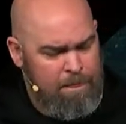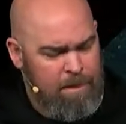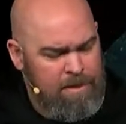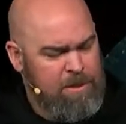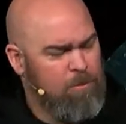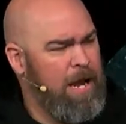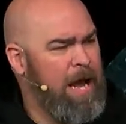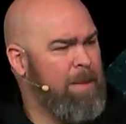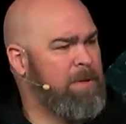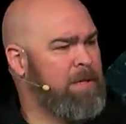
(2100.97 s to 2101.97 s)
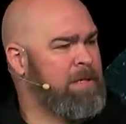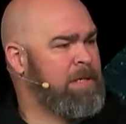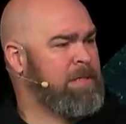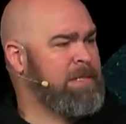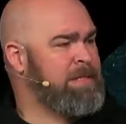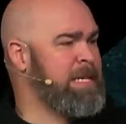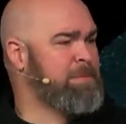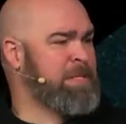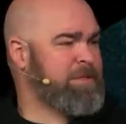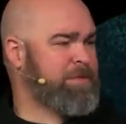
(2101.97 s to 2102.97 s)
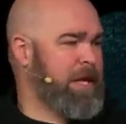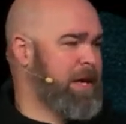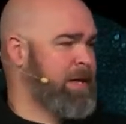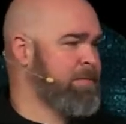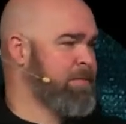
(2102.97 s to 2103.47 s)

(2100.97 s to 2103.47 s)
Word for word: Listen to what happened. The demons fled.